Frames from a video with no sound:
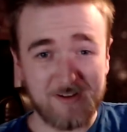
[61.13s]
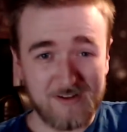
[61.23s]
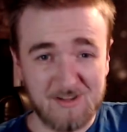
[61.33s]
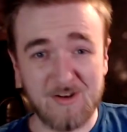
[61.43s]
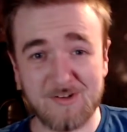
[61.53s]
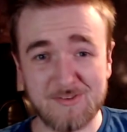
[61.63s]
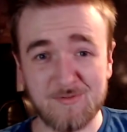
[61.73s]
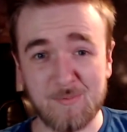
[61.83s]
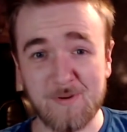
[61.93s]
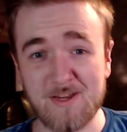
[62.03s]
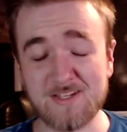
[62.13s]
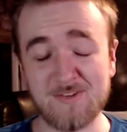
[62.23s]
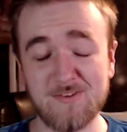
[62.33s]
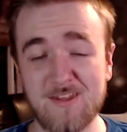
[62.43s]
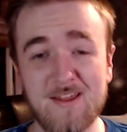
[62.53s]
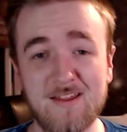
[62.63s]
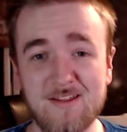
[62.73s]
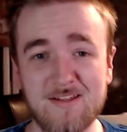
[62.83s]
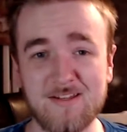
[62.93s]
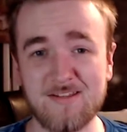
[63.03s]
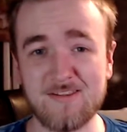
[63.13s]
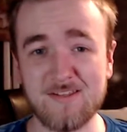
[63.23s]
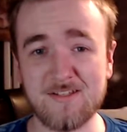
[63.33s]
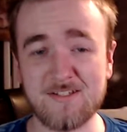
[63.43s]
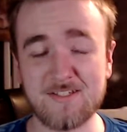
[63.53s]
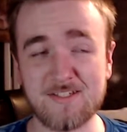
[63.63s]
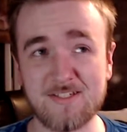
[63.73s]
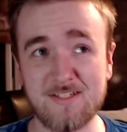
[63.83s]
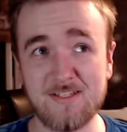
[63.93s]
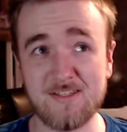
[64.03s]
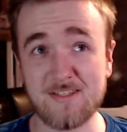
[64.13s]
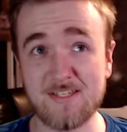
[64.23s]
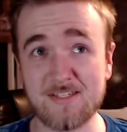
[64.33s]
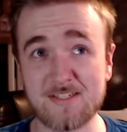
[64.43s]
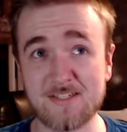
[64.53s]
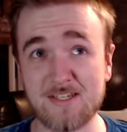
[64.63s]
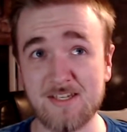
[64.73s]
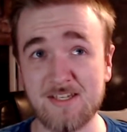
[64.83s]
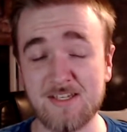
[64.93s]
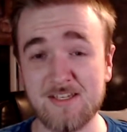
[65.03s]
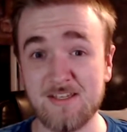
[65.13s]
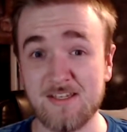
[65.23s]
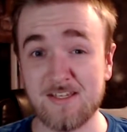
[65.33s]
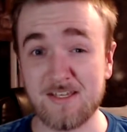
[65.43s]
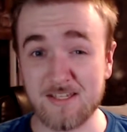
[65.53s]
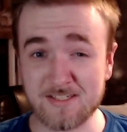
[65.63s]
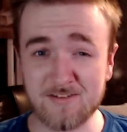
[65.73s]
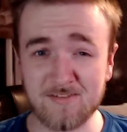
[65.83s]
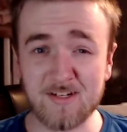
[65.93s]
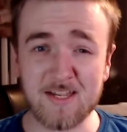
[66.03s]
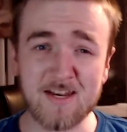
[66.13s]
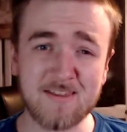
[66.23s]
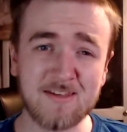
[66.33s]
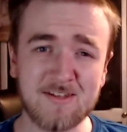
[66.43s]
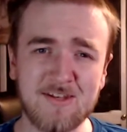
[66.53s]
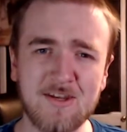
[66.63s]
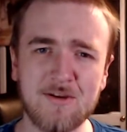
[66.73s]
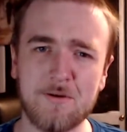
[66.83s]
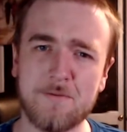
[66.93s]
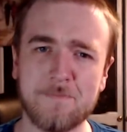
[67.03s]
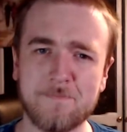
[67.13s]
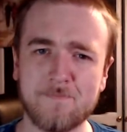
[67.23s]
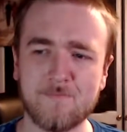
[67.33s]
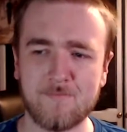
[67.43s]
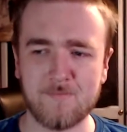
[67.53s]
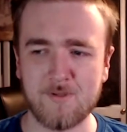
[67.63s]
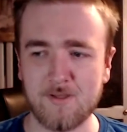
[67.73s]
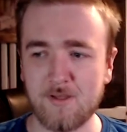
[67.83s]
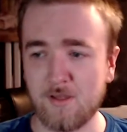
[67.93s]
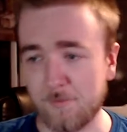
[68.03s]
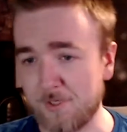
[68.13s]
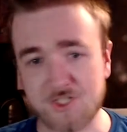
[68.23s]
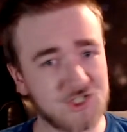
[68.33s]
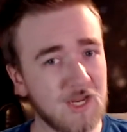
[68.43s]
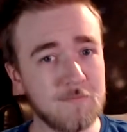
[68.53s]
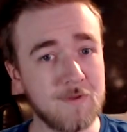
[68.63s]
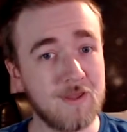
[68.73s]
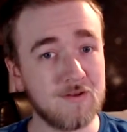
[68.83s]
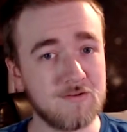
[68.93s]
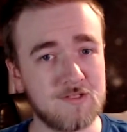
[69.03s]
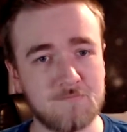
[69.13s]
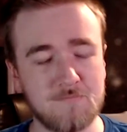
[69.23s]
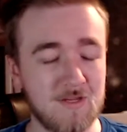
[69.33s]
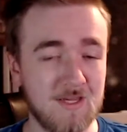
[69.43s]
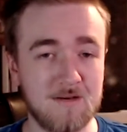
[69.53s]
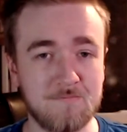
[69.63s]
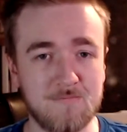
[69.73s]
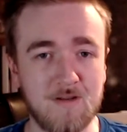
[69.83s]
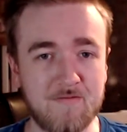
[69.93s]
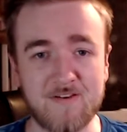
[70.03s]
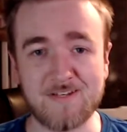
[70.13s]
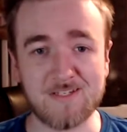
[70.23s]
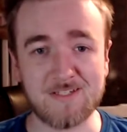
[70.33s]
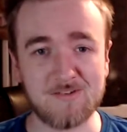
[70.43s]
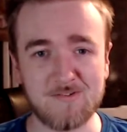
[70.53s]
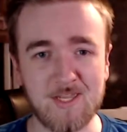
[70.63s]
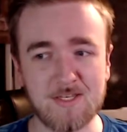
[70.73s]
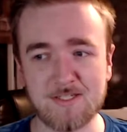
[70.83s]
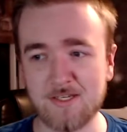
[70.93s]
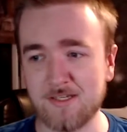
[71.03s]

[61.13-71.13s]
a lot of the replies on there that this isn't really anything new. I mean, Shane Bear, who's, again, another fantastic creator,